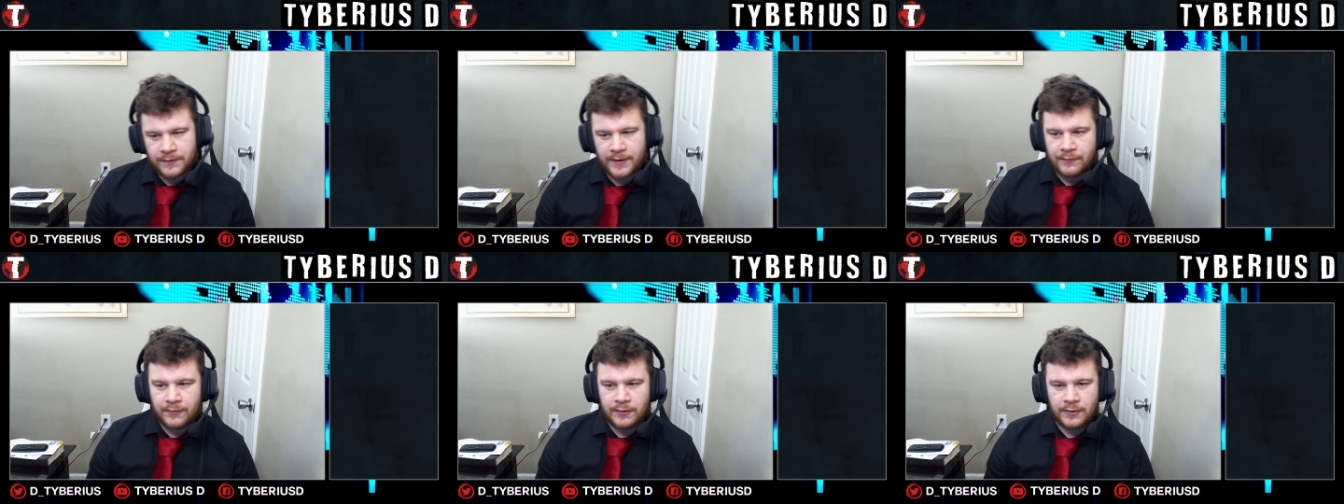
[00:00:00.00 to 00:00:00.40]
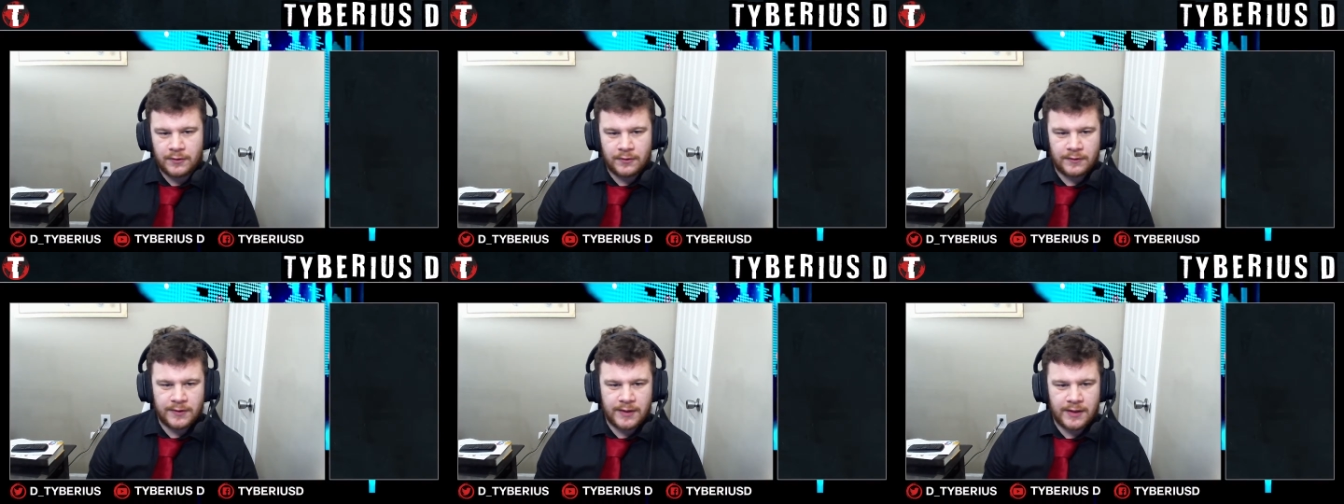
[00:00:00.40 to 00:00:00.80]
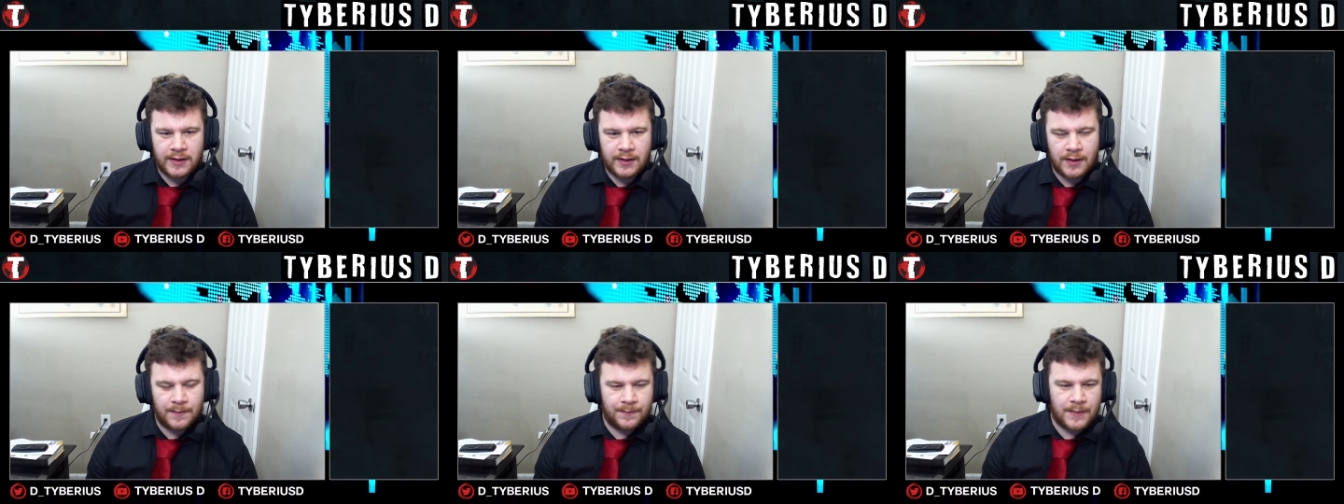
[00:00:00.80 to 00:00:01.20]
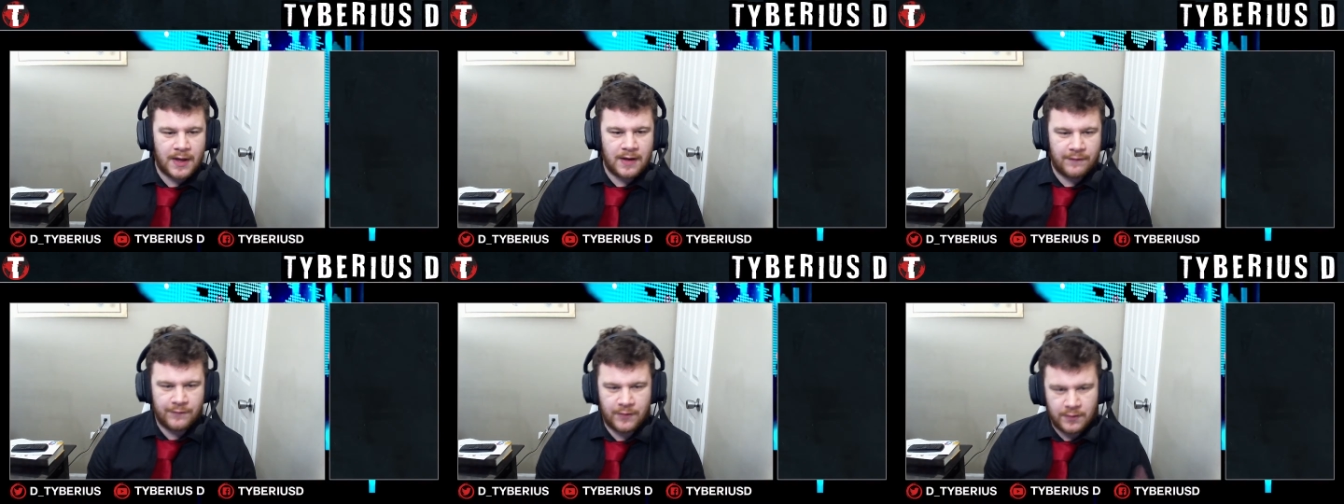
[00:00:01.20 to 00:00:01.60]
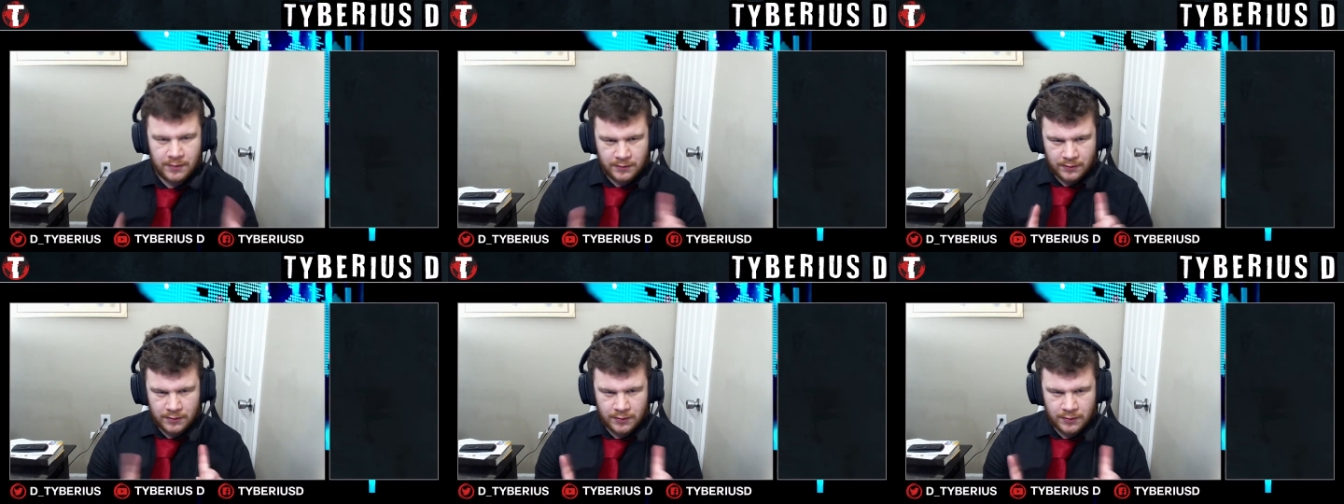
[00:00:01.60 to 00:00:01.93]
They will literally have a